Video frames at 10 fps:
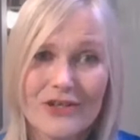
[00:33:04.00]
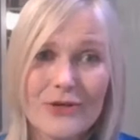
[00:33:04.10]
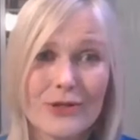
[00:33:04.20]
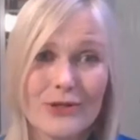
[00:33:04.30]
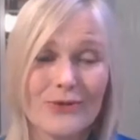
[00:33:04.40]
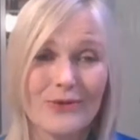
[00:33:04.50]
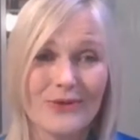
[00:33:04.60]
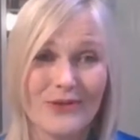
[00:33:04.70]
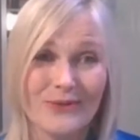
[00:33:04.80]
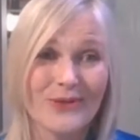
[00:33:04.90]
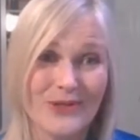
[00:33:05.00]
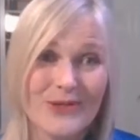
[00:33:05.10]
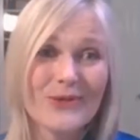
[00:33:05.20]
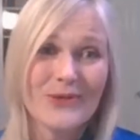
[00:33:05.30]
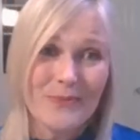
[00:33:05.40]
It was
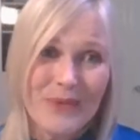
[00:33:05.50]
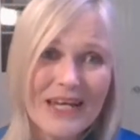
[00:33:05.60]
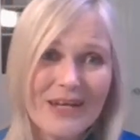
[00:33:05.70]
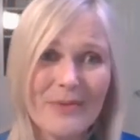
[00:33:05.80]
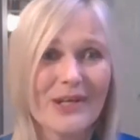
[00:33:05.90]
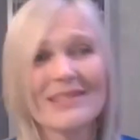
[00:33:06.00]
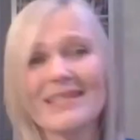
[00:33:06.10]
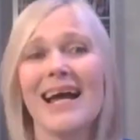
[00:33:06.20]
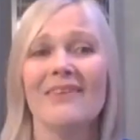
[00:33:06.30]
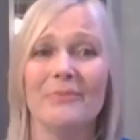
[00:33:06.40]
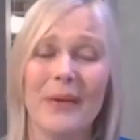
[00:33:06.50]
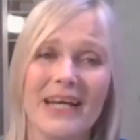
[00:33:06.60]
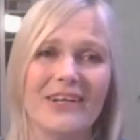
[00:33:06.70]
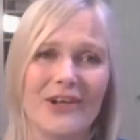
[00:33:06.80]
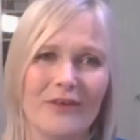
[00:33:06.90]
new to me because I haven't
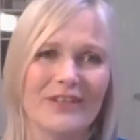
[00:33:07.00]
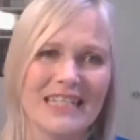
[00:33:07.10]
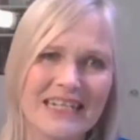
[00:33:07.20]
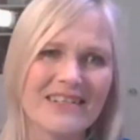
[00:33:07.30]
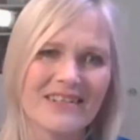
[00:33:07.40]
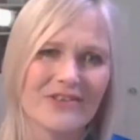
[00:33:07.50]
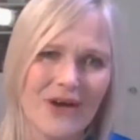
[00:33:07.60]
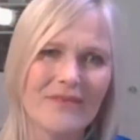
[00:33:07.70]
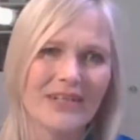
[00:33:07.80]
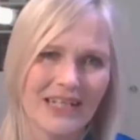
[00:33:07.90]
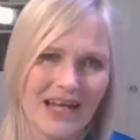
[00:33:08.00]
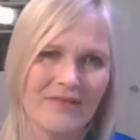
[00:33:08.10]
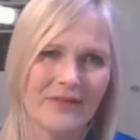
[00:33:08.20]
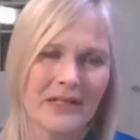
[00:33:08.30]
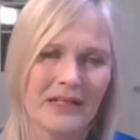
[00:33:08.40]
paid enough attention traveling in
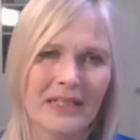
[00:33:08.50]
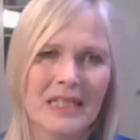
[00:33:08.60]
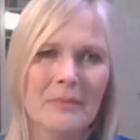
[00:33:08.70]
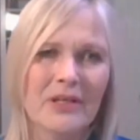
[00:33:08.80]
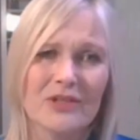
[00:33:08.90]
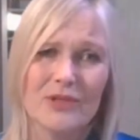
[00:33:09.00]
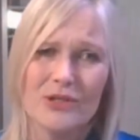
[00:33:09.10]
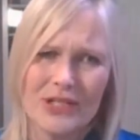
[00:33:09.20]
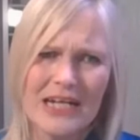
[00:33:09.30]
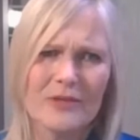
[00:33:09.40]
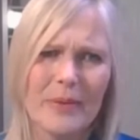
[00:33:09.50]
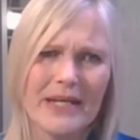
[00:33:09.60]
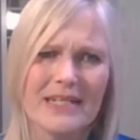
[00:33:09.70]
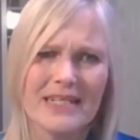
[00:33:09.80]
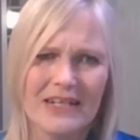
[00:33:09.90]
Africa. Because when you start to
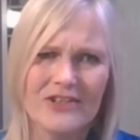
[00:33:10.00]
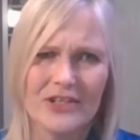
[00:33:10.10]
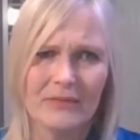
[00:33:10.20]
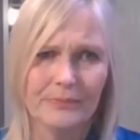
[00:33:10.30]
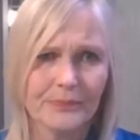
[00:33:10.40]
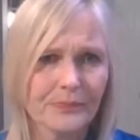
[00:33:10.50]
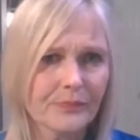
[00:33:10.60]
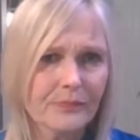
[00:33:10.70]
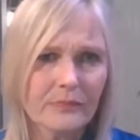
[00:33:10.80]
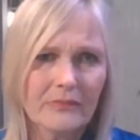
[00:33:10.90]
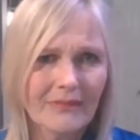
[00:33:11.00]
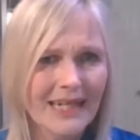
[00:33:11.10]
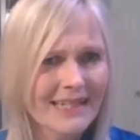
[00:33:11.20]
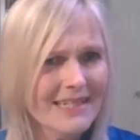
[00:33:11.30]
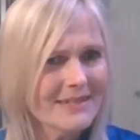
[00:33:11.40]
pay attention
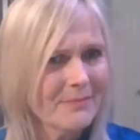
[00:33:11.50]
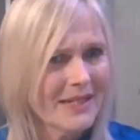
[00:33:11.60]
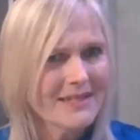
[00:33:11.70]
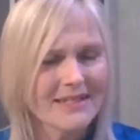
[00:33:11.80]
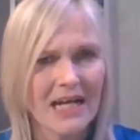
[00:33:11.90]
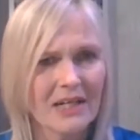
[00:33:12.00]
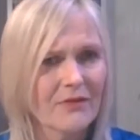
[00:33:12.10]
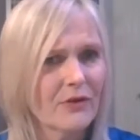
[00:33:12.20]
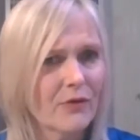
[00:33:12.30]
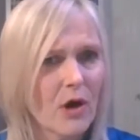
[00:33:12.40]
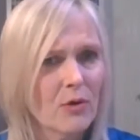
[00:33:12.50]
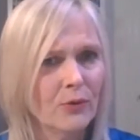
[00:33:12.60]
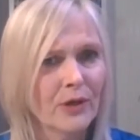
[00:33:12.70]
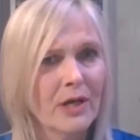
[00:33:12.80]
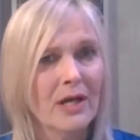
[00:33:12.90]
by the side of the
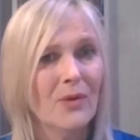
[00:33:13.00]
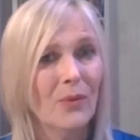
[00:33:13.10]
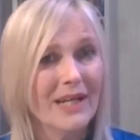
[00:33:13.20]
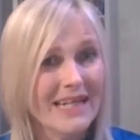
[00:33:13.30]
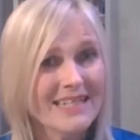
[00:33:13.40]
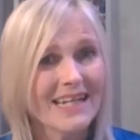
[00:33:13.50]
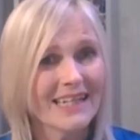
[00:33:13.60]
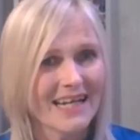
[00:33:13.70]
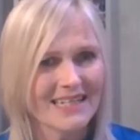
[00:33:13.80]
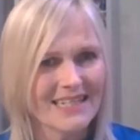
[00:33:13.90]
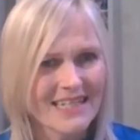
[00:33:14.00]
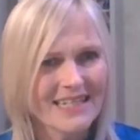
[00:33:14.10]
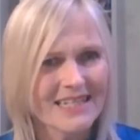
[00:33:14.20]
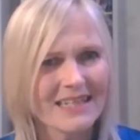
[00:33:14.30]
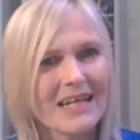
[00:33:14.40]
road, when insects are in
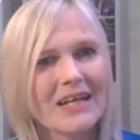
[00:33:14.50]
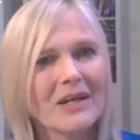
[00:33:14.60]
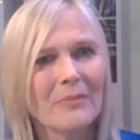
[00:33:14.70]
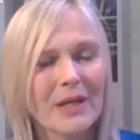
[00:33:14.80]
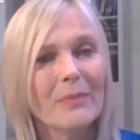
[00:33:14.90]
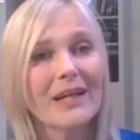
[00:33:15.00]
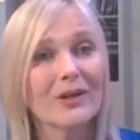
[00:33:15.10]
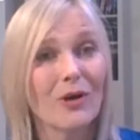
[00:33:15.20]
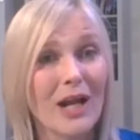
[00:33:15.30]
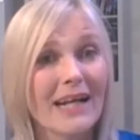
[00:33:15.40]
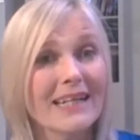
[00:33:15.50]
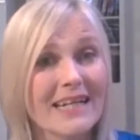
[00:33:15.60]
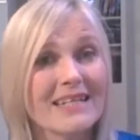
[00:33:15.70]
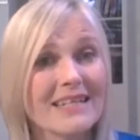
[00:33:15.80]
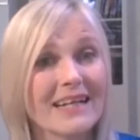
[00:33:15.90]
season, people that collect
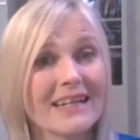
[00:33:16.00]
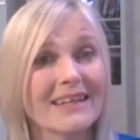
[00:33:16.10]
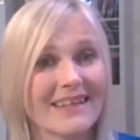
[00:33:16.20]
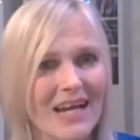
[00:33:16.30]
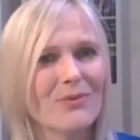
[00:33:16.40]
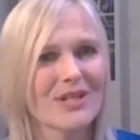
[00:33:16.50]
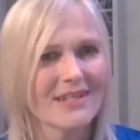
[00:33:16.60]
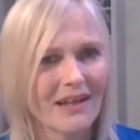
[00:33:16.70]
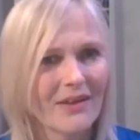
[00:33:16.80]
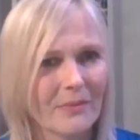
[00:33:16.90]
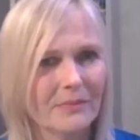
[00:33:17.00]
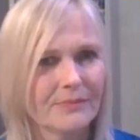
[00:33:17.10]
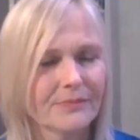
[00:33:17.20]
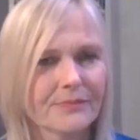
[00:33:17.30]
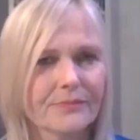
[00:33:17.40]
insects, they would sell them.